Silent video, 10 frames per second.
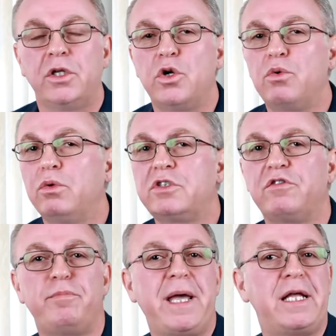The rules
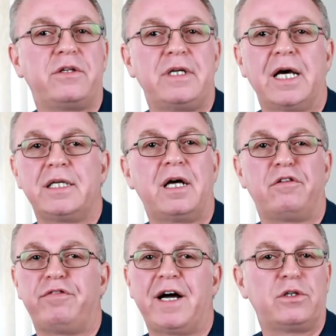of man do not
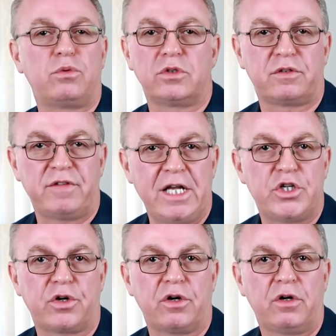nullify the rules of
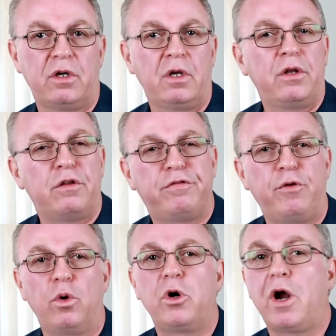nature. The
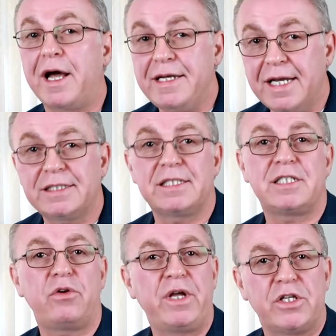former are
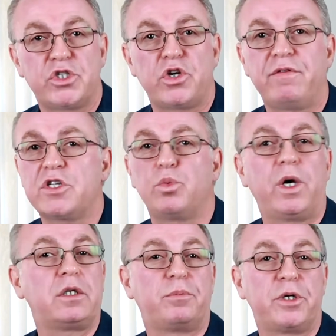necessary and serve us
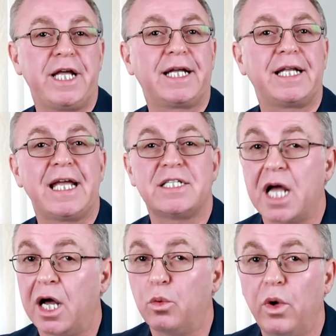well to protect against
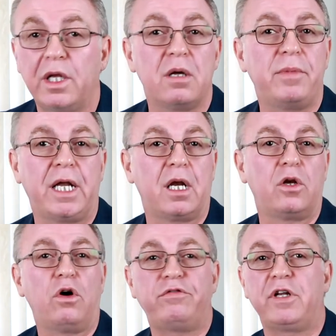unwelcome and
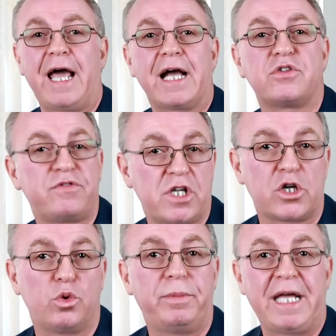unlawful acts of
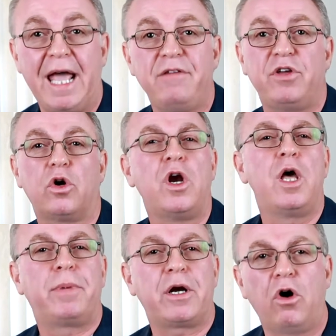sexual behavior,
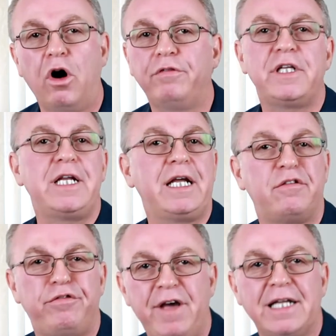but are often
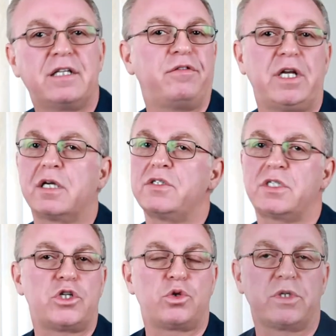ineffective in a
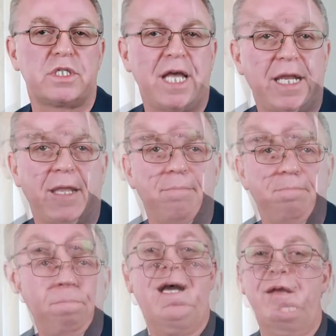consensual setting.
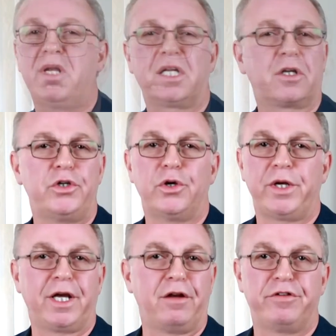I'm not
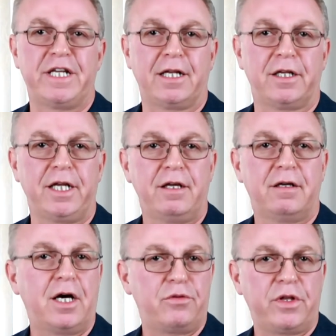condoning infidelity.
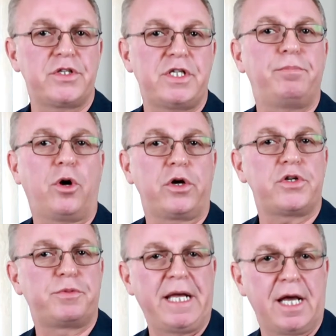I'd rather see
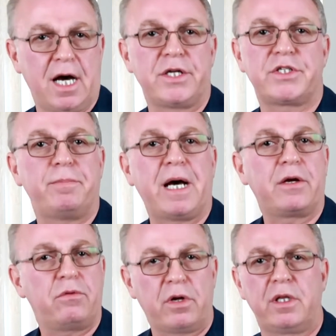partners being honest about
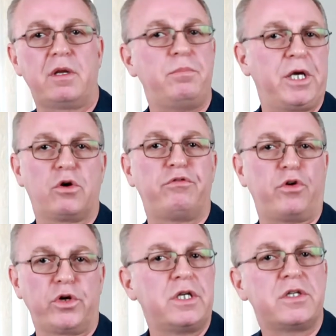it rather than be
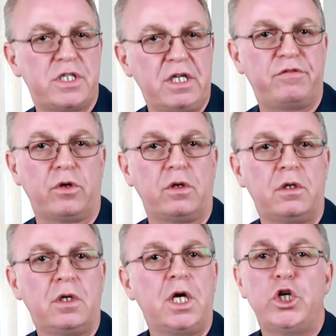covert and deceitful.
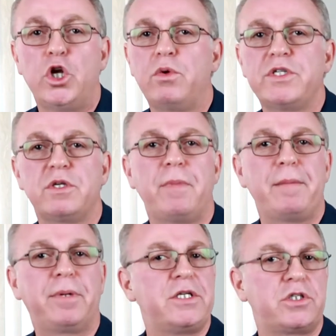Nor is it my
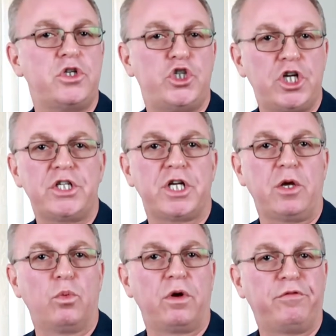place to judge
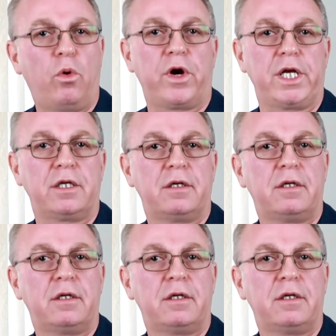anyone for it.